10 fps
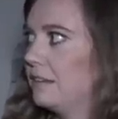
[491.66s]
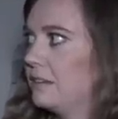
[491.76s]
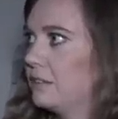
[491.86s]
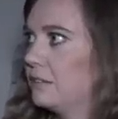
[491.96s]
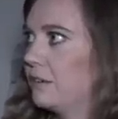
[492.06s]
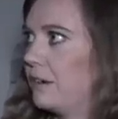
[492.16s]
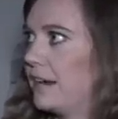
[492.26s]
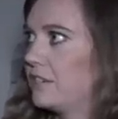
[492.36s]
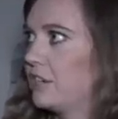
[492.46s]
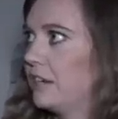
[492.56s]

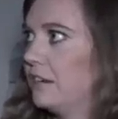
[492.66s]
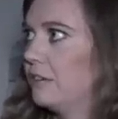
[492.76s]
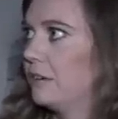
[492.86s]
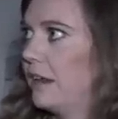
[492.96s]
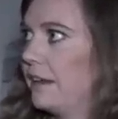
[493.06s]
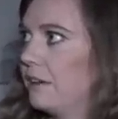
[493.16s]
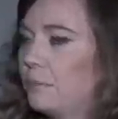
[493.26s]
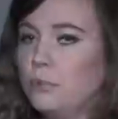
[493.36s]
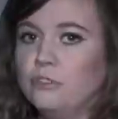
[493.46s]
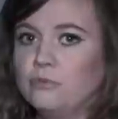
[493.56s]
scratching or like
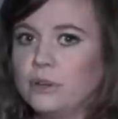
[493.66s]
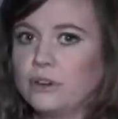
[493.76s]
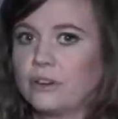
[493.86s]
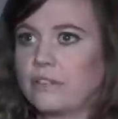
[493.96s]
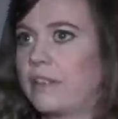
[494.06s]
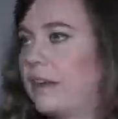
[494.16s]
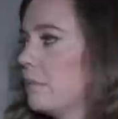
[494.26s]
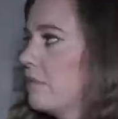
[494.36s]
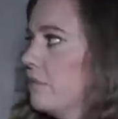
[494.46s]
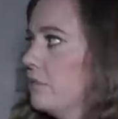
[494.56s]
movement over there
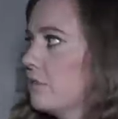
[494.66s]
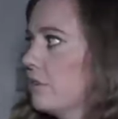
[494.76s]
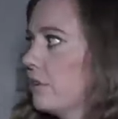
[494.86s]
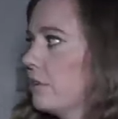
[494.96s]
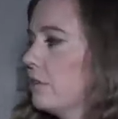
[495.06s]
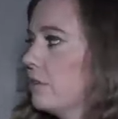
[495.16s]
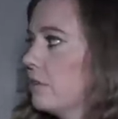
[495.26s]
before too.